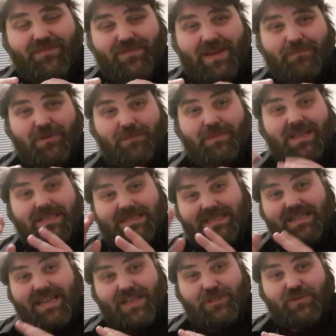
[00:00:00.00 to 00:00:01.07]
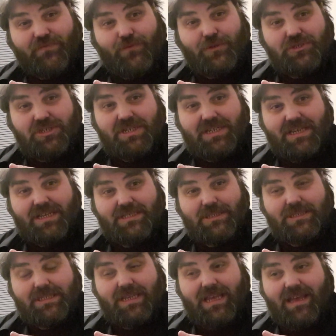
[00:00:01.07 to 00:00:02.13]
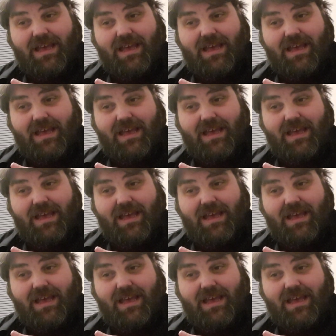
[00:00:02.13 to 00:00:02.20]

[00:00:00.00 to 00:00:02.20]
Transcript: fabric bits, the nature of what she does,